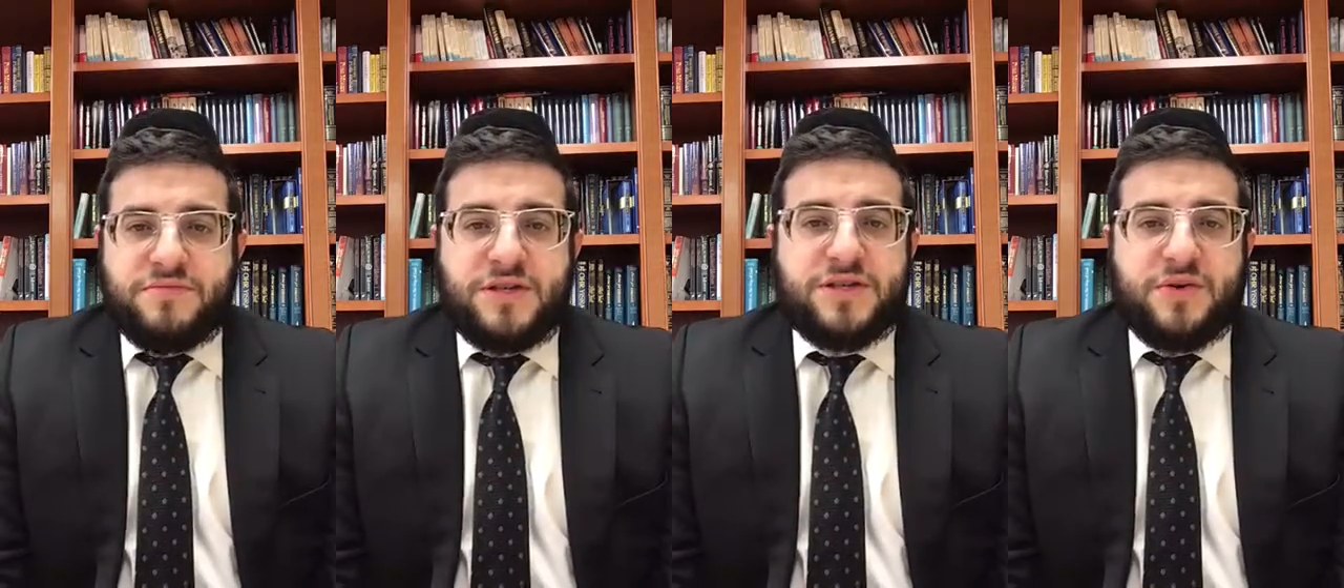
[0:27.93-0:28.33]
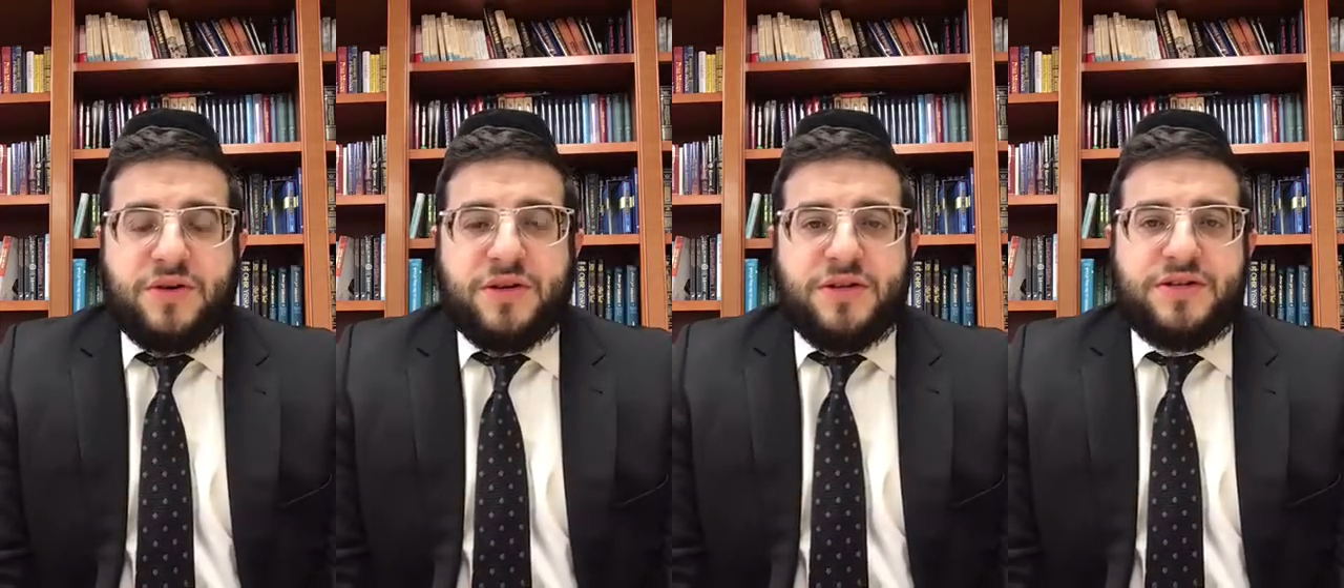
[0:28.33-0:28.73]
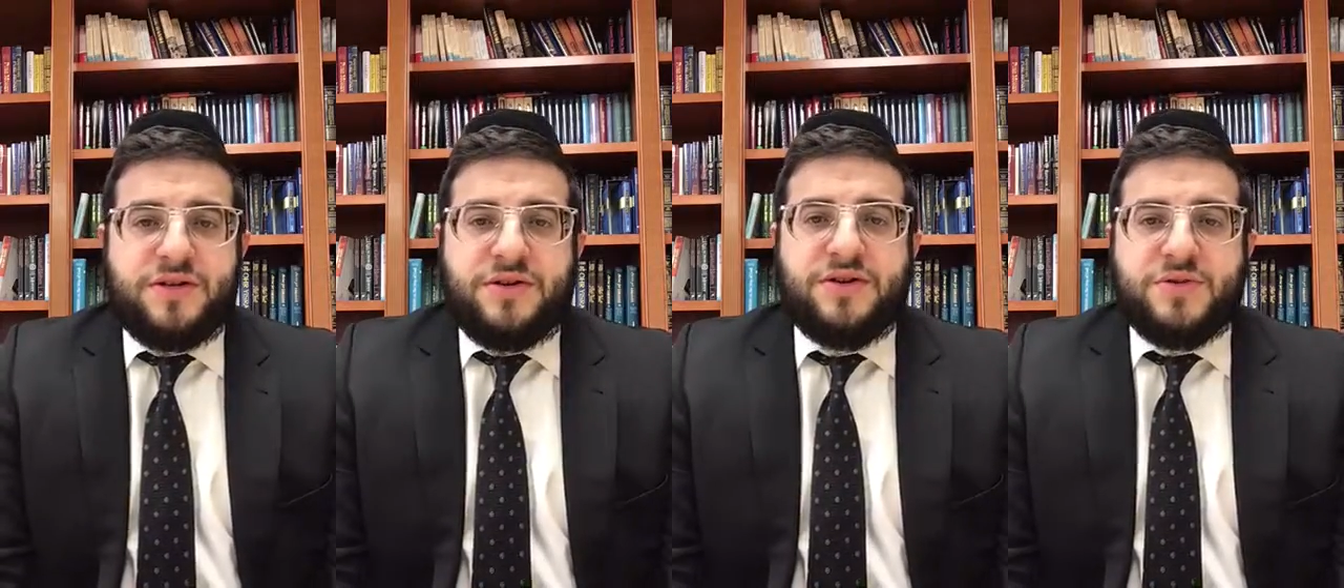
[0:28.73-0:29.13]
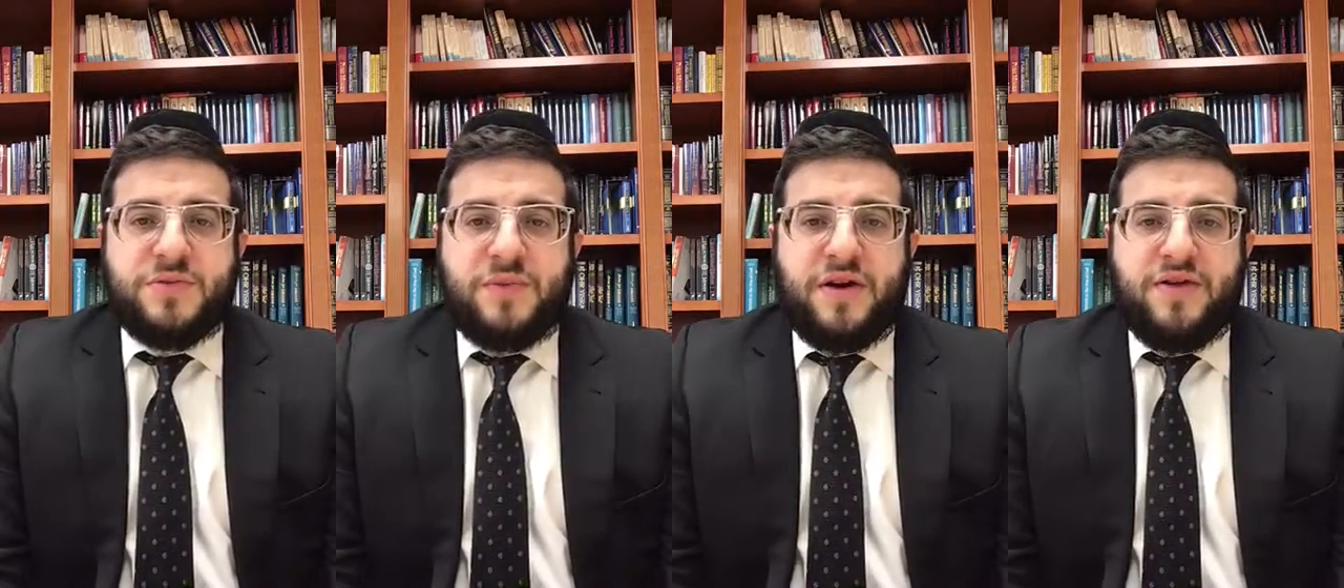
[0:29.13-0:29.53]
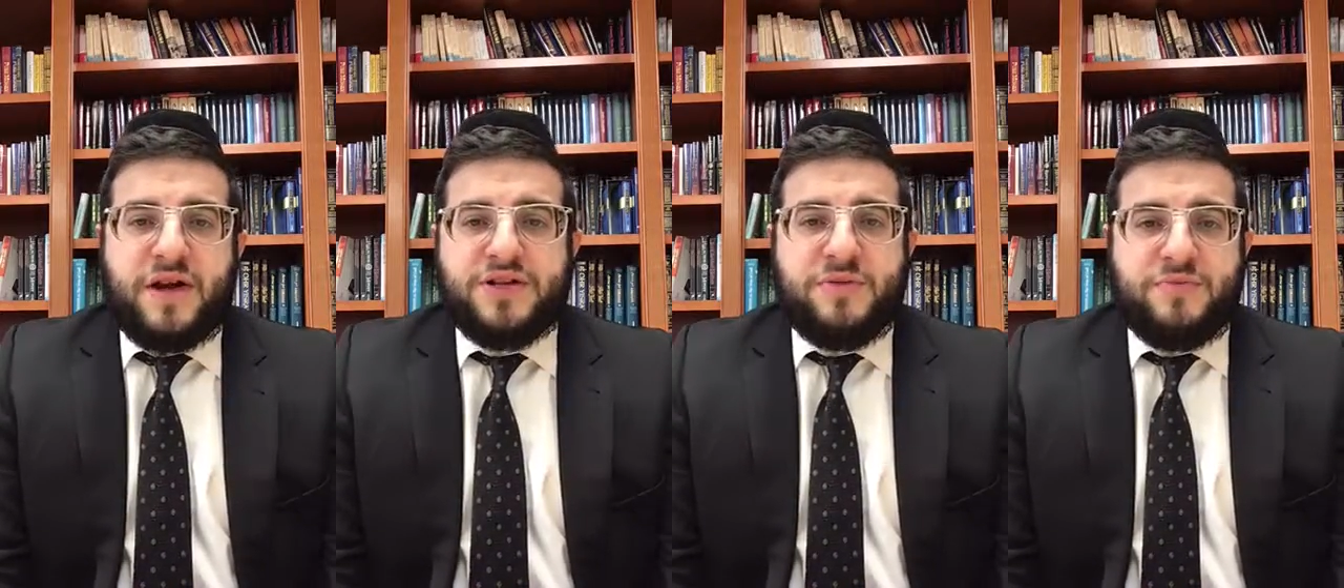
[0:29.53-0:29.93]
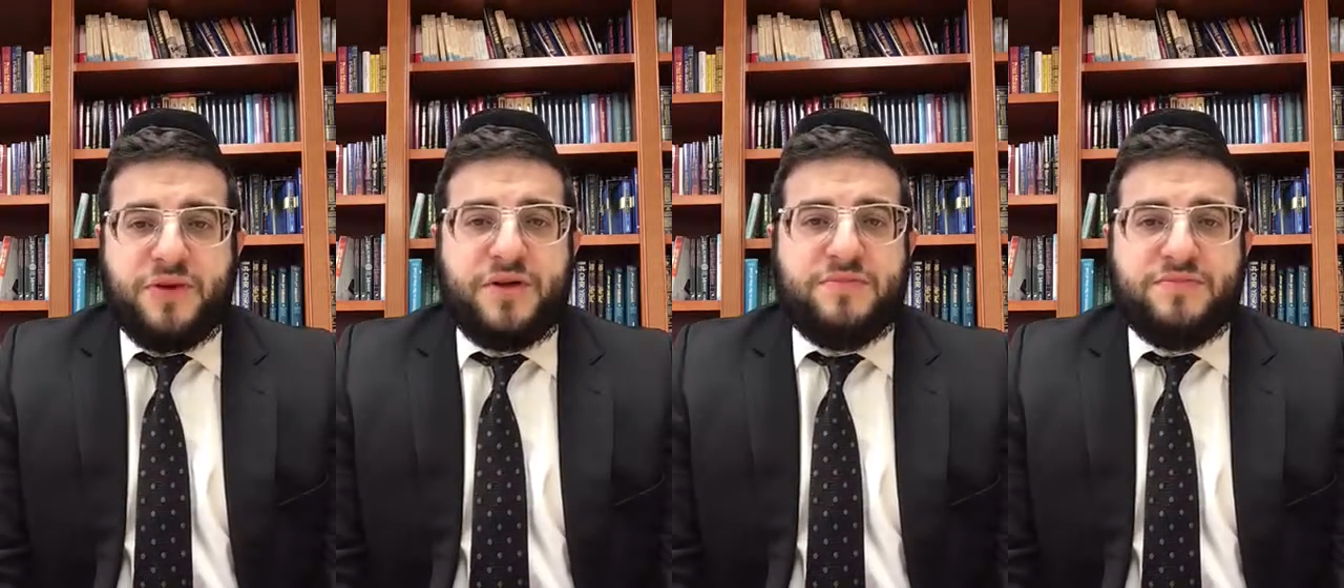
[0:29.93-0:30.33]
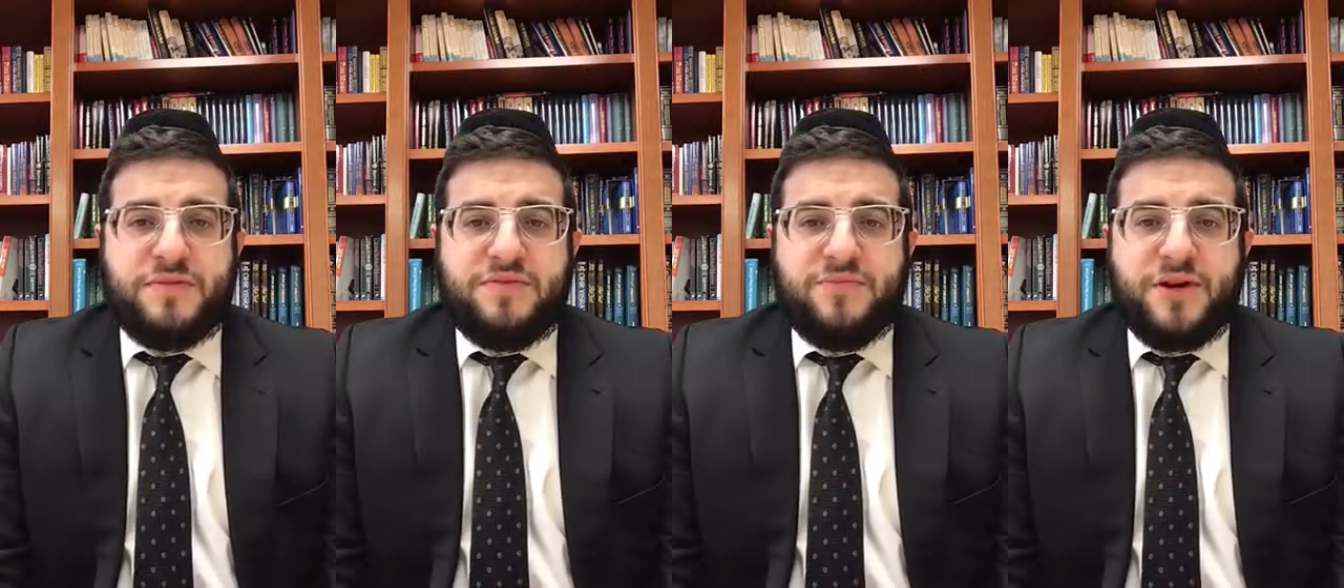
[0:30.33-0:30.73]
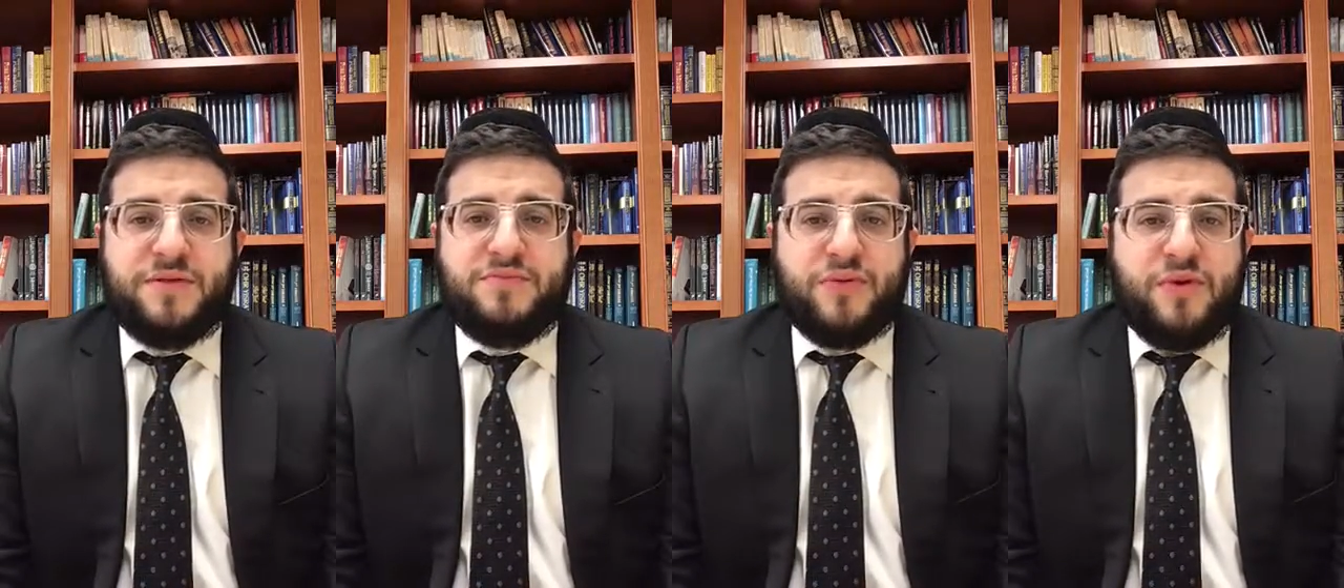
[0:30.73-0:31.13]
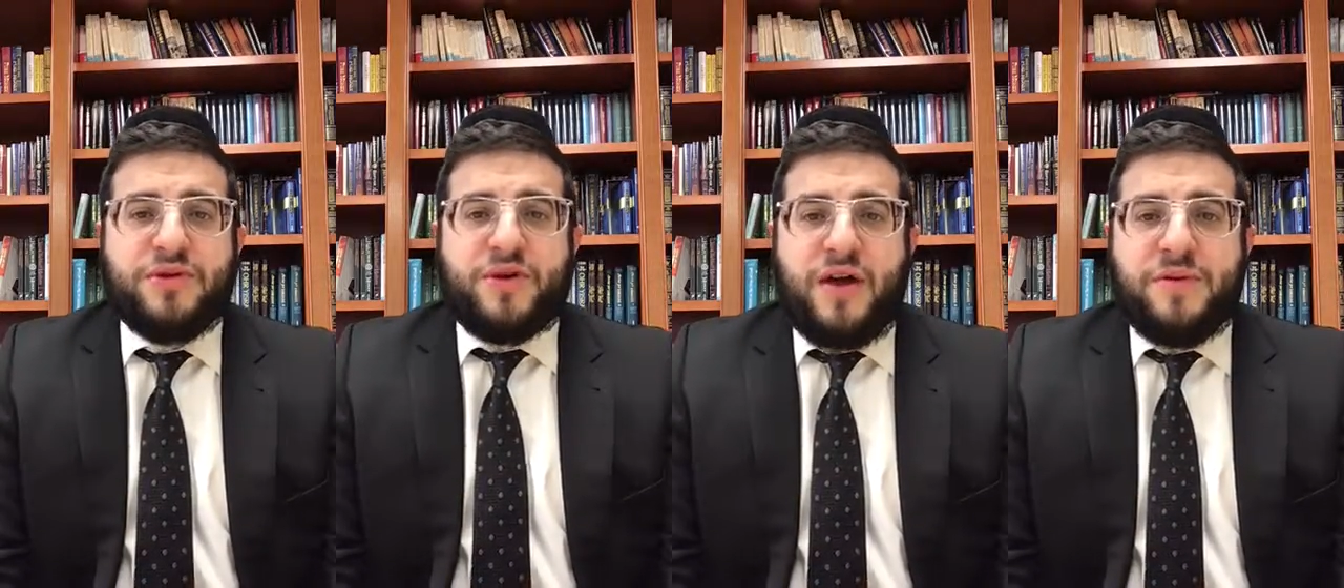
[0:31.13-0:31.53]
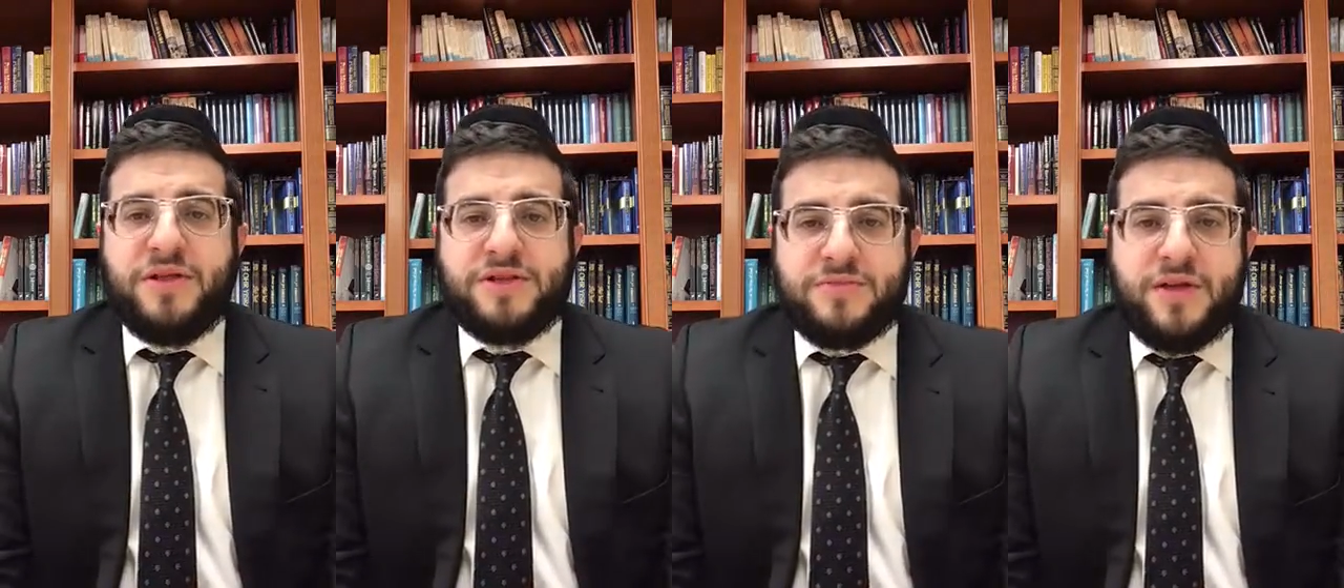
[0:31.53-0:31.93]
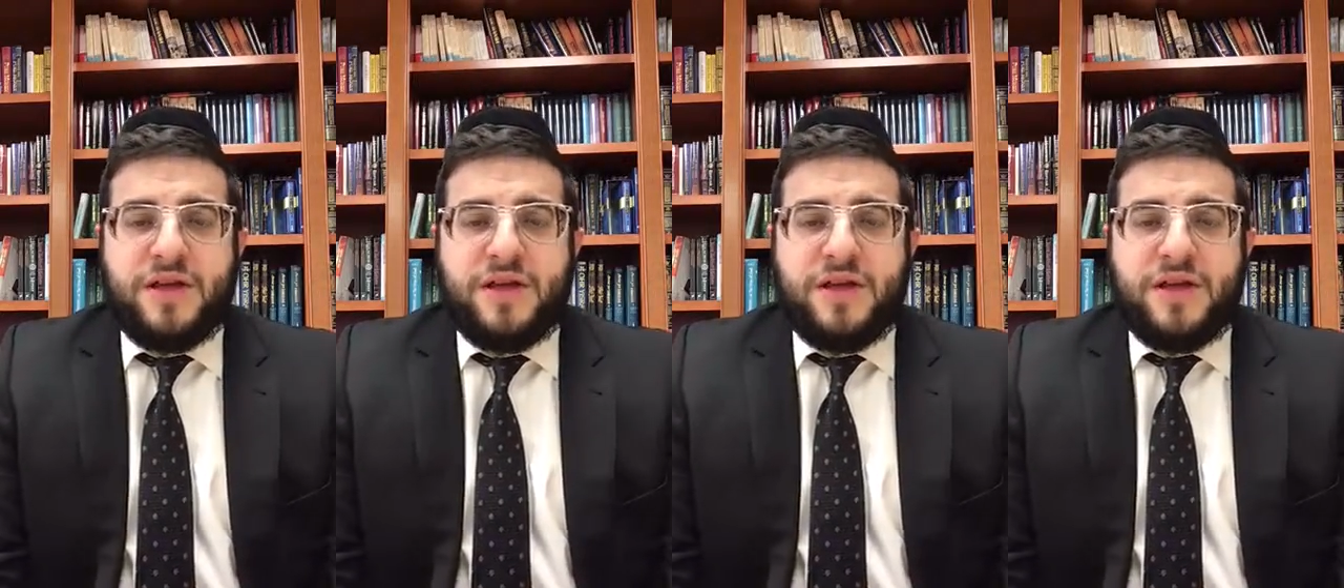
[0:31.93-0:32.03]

historically, Judaism has actually been pretty pro-tribalism.